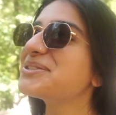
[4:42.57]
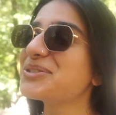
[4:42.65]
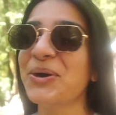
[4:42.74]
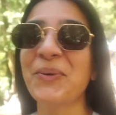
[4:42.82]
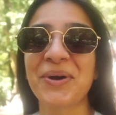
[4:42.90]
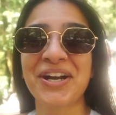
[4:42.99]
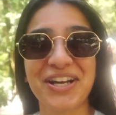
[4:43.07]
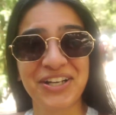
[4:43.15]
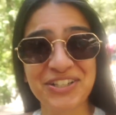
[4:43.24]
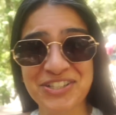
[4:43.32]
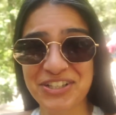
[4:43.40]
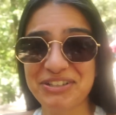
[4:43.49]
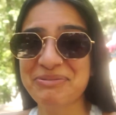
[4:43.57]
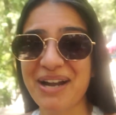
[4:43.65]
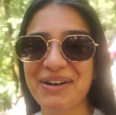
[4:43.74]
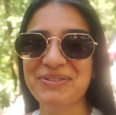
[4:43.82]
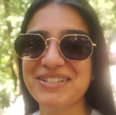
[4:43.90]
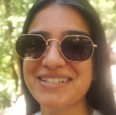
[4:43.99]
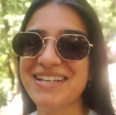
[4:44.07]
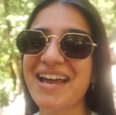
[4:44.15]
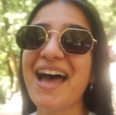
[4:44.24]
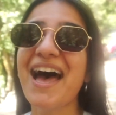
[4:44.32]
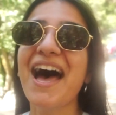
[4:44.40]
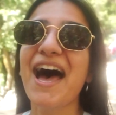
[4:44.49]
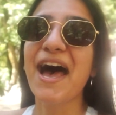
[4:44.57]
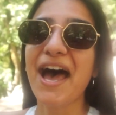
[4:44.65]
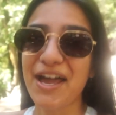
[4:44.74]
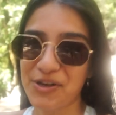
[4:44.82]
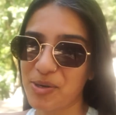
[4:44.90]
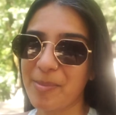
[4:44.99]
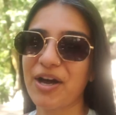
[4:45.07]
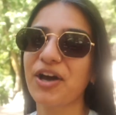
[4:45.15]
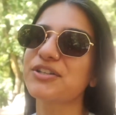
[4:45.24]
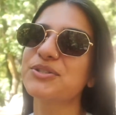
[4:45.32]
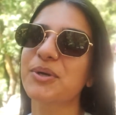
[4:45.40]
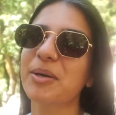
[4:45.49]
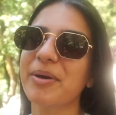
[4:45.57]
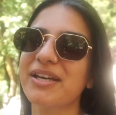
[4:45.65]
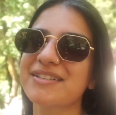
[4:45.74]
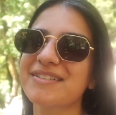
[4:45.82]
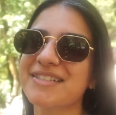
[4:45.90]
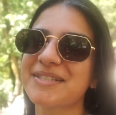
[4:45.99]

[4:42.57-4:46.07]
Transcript: So we're gonna turn around and go back up to our bikes.